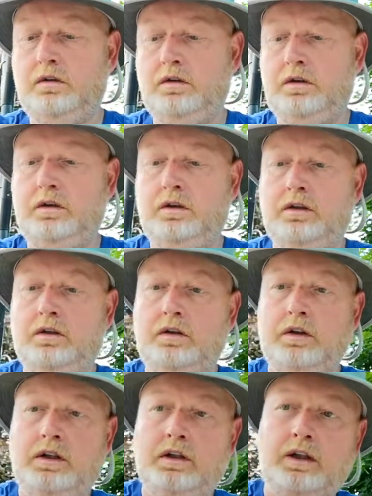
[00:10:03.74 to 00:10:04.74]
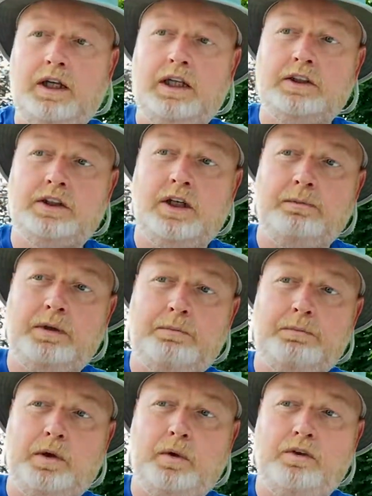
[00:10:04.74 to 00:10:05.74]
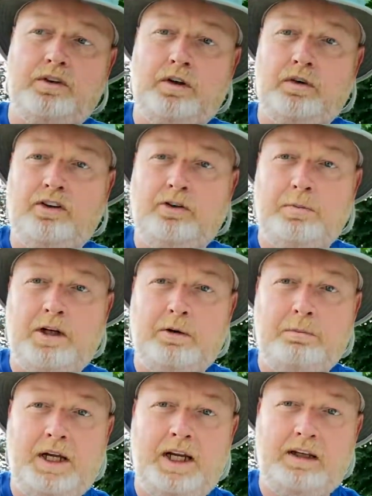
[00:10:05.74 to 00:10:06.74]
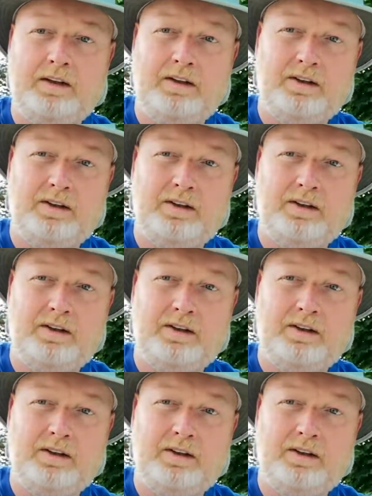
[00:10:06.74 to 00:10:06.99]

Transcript: Another Catch Company Pro Series Spinnerbait.